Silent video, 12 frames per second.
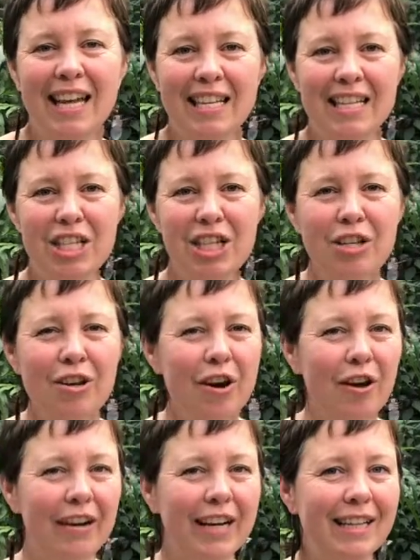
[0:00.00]
Did you
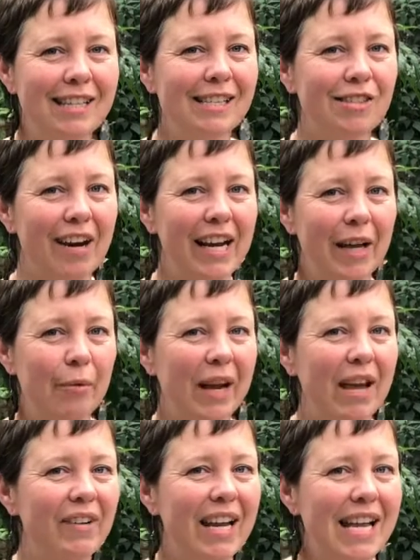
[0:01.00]
know in Australia we
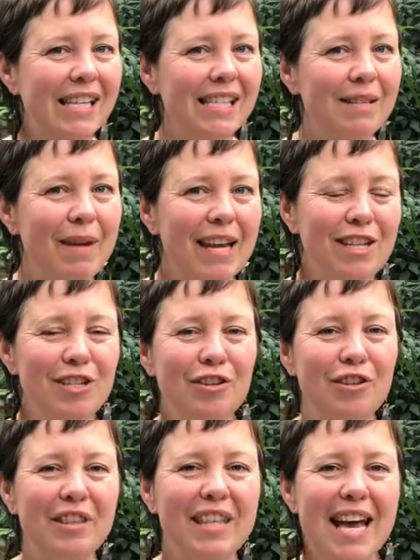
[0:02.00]
have an estimated
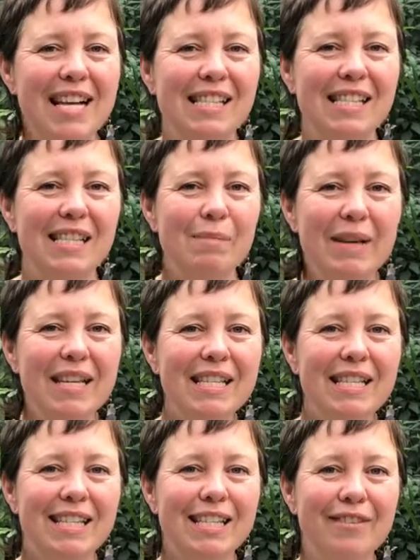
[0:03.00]
2,000
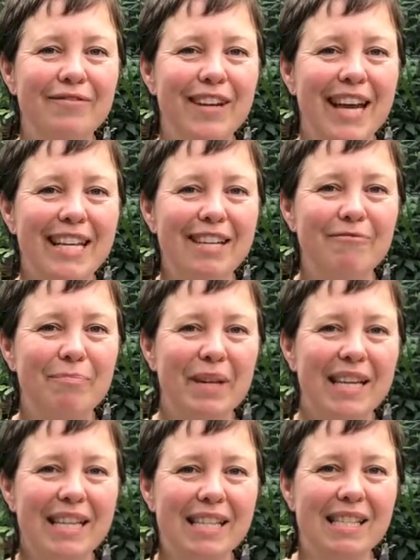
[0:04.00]
species of native
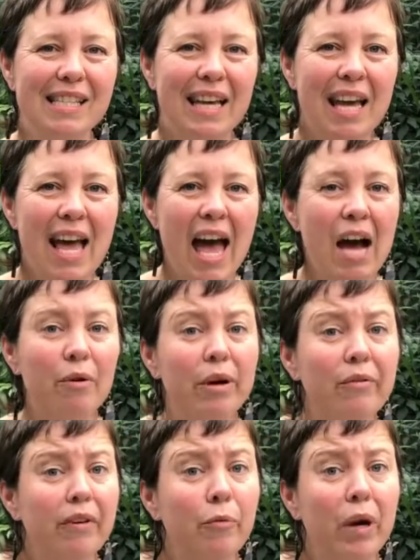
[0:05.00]
bees?
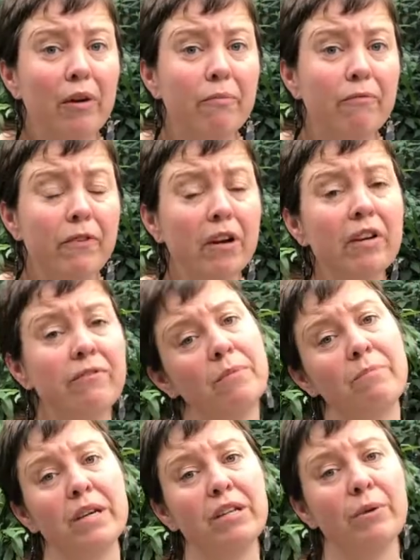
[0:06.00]
However, we're very
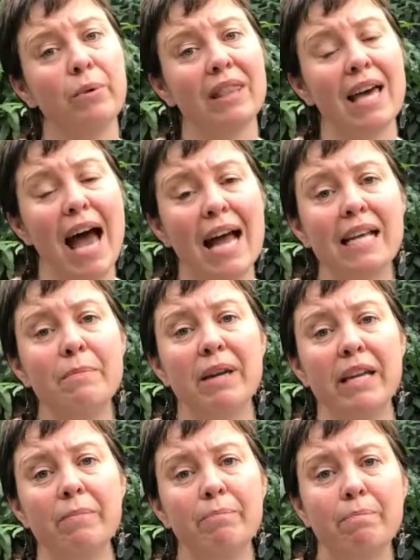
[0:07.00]
familiar with the
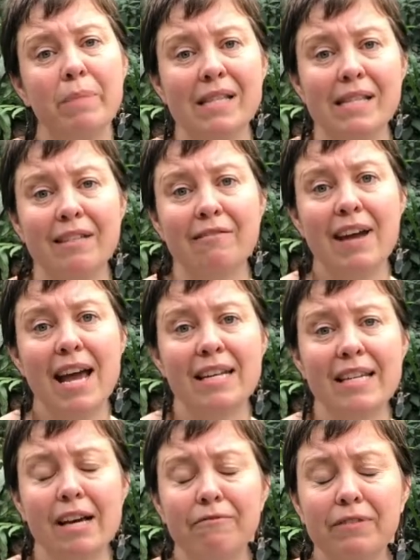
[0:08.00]
honeybee buzzing
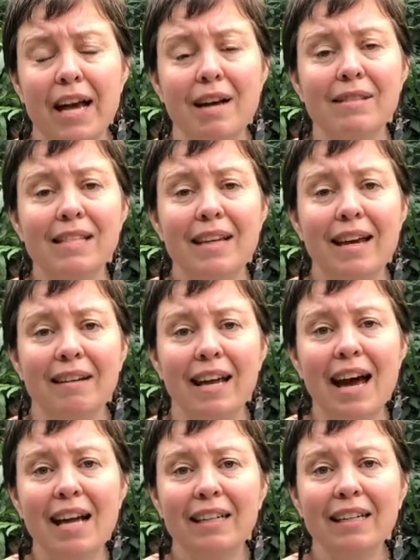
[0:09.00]
around our flowers in our
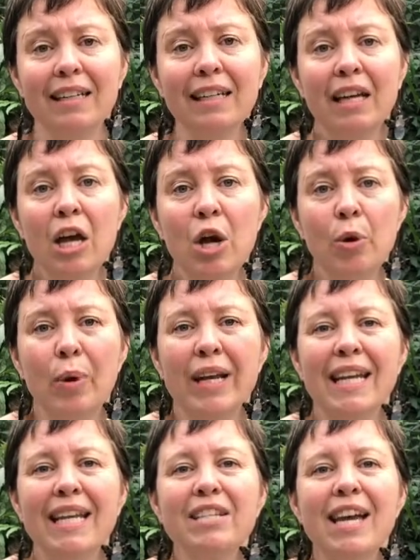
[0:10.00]
garden. We
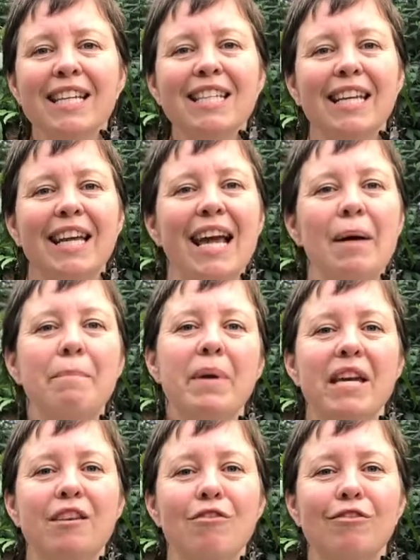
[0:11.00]
need to actually get our
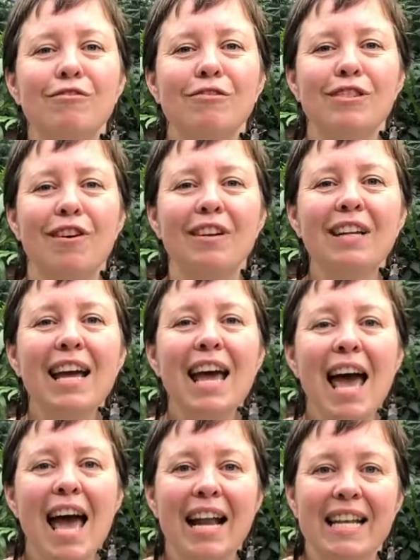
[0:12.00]
bee goggles on
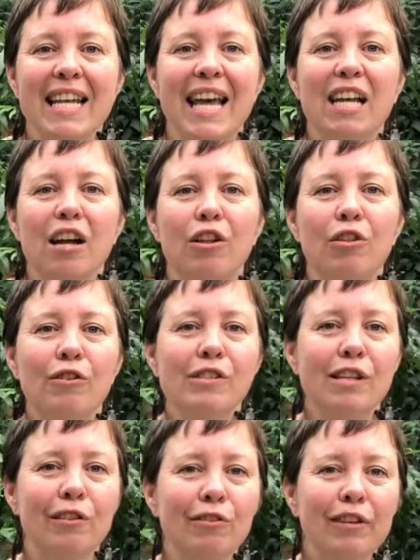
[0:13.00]
and take a
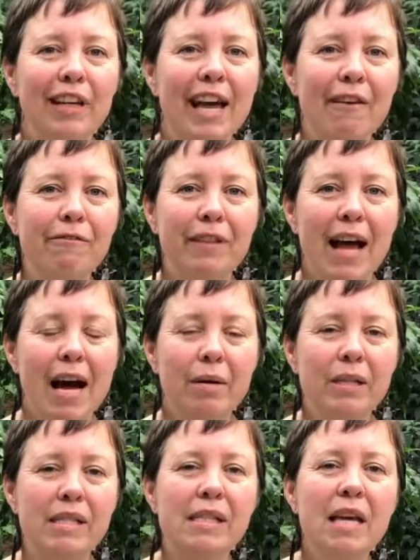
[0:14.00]
closer look at our
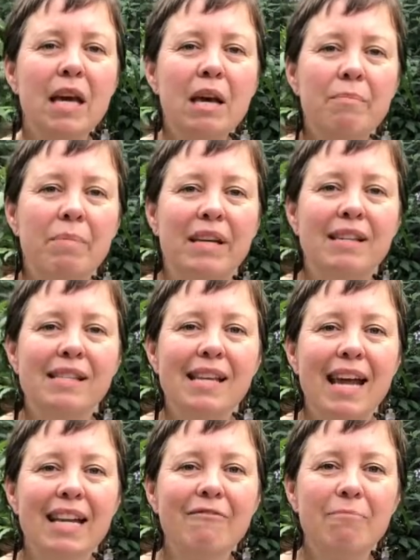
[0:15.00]
flowers, because
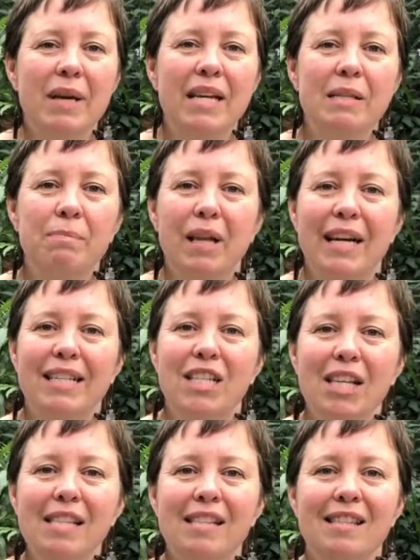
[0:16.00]
native bees play
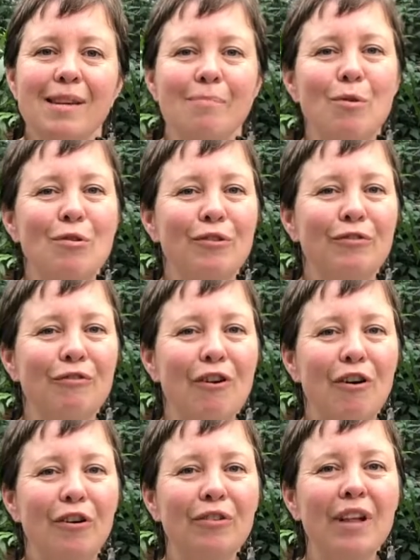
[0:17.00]
just as important
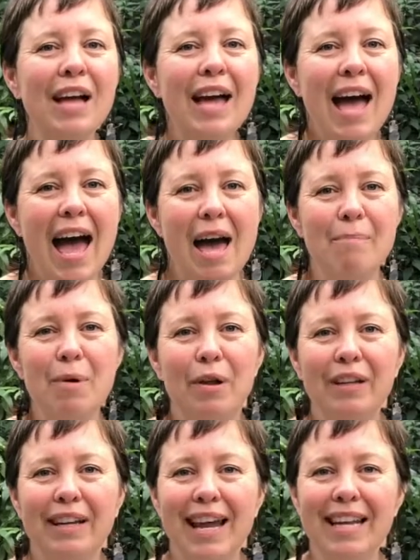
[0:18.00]
role at
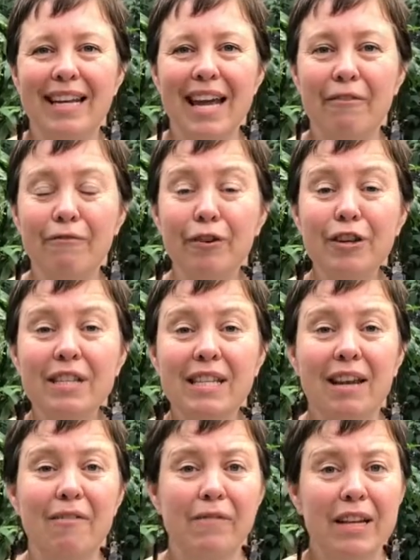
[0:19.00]
pollinating our fruits and
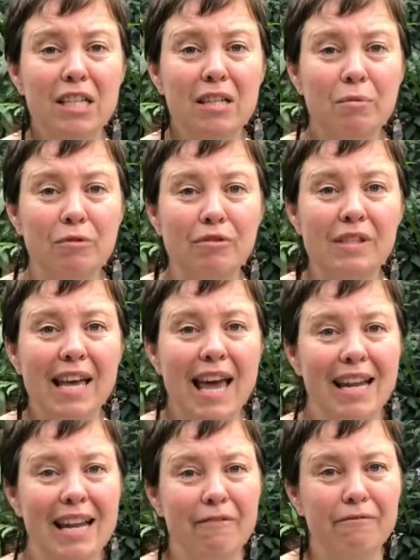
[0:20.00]
our vegetables
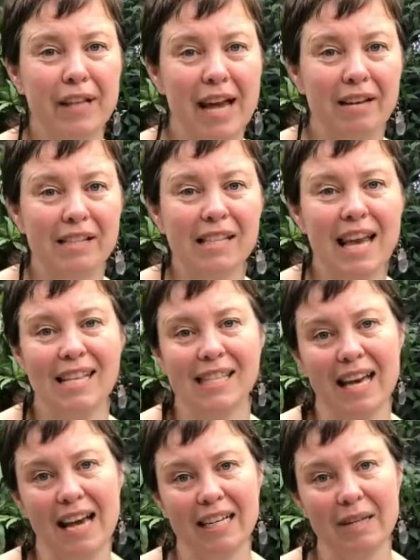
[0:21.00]
and our flowers as
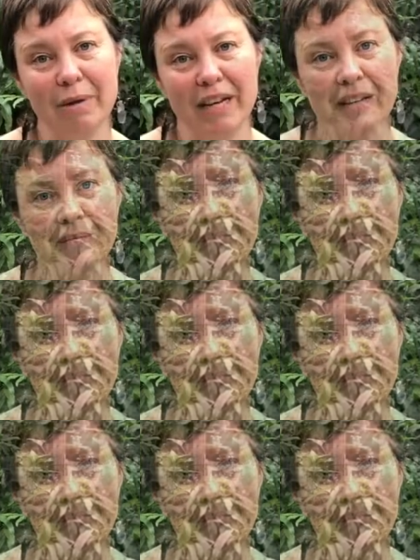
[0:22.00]
the honeybee.